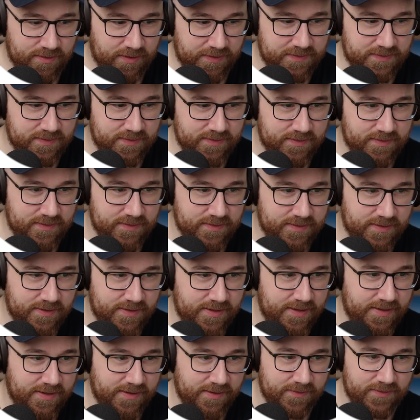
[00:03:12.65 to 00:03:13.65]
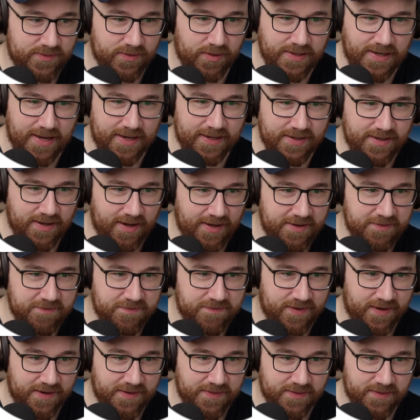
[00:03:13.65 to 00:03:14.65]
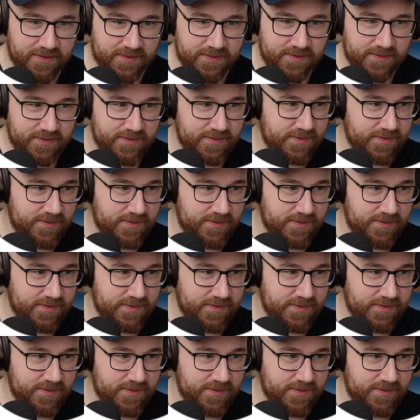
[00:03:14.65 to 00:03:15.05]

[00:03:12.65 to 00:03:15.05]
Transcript: That's, this is Canadian. So yeah, I can I can find this.